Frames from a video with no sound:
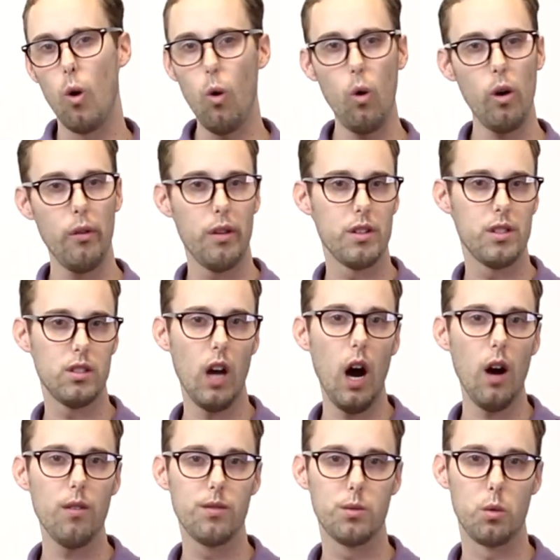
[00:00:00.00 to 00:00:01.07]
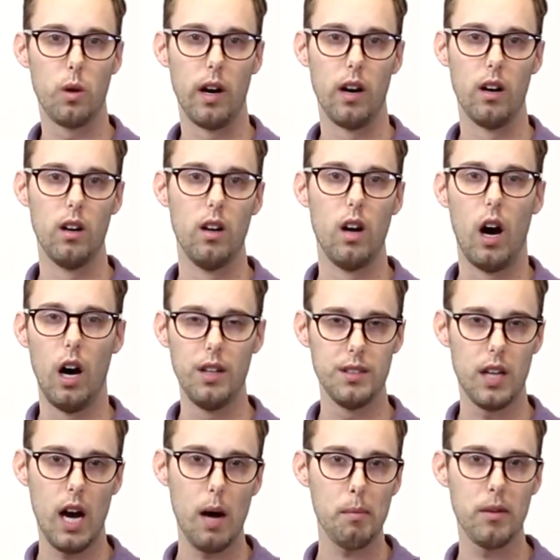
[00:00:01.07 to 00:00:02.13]
or the software
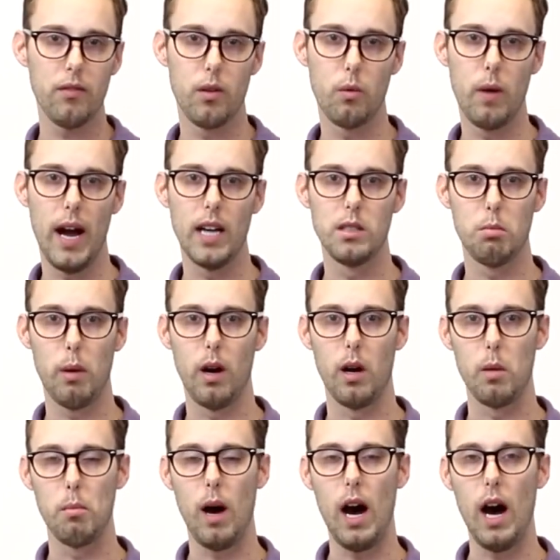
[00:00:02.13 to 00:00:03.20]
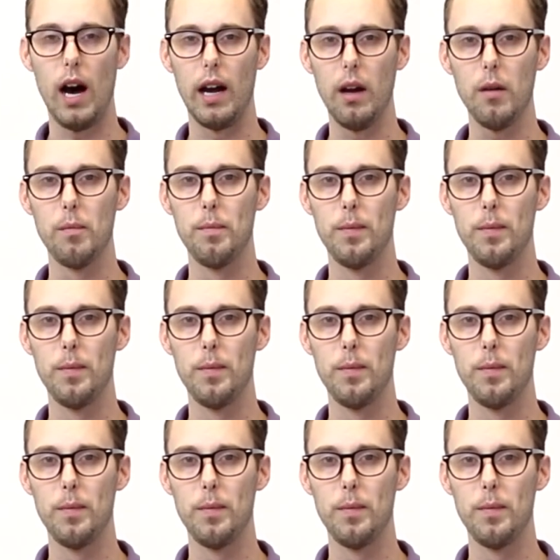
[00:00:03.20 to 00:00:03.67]
on top of the Raspberry Pi.